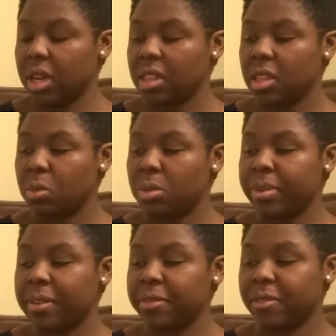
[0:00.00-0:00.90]
I think
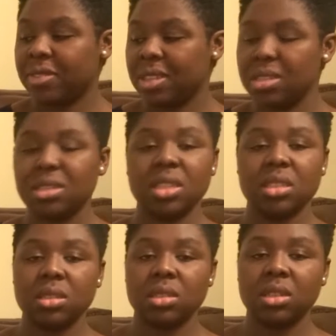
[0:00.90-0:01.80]
£1.50 is
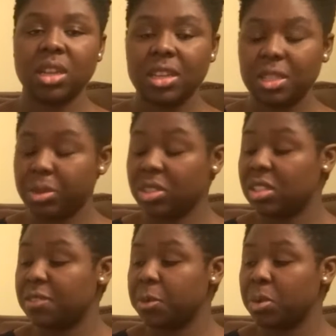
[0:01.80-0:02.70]
decent,
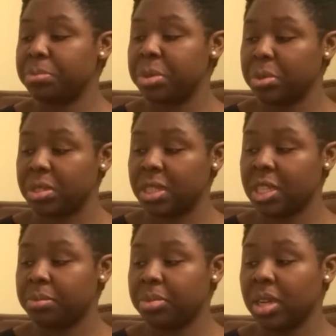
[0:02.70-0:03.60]
especially if you want people to
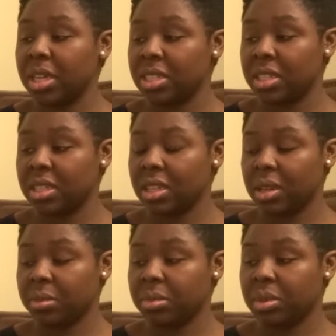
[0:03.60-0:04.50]
keep buying it.
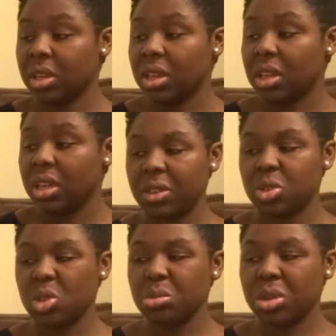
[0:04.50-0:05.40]
I
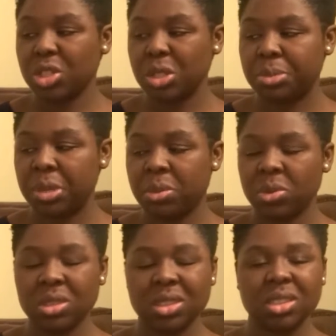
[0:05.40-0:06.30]
think too much and
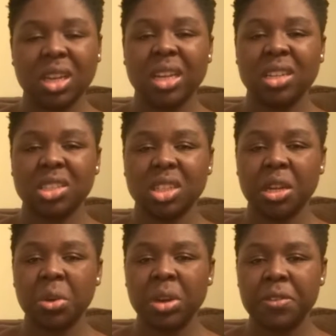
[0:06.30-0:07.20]
people kind of
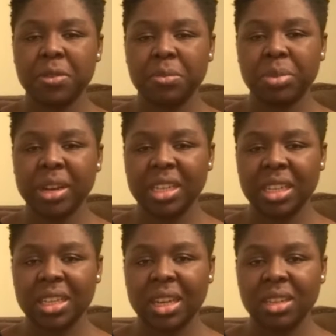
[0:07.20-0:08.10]
shy away from buying
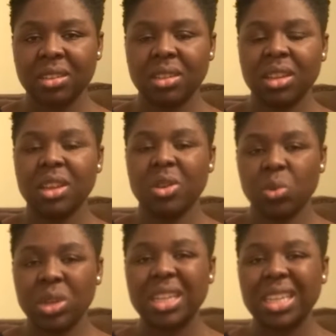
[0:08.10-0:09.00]
it again
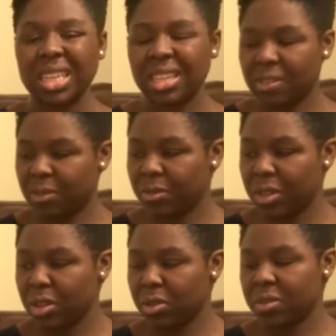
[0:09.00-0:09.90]
weekly, if you're
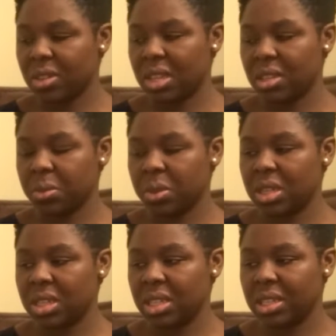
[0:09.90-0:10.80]
thinking of selling it
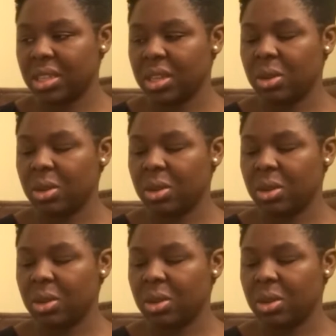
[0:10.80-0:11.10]
weekly.